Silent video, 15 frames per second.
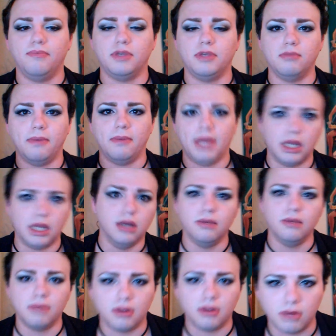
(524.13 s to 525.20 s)
do my
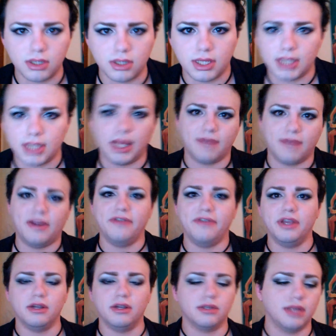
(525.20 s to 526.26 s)
makeup. Of course, it takes like 5
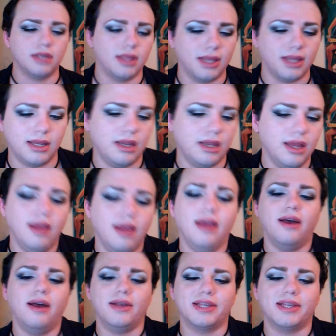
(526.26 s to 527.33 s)
years, and then
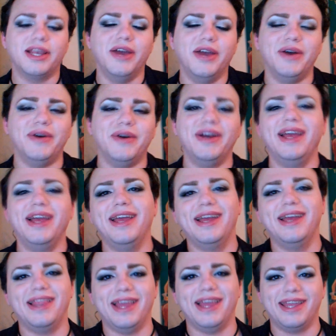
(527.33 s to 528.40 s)
also
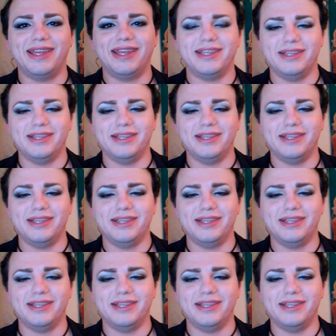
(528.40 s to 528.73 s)
like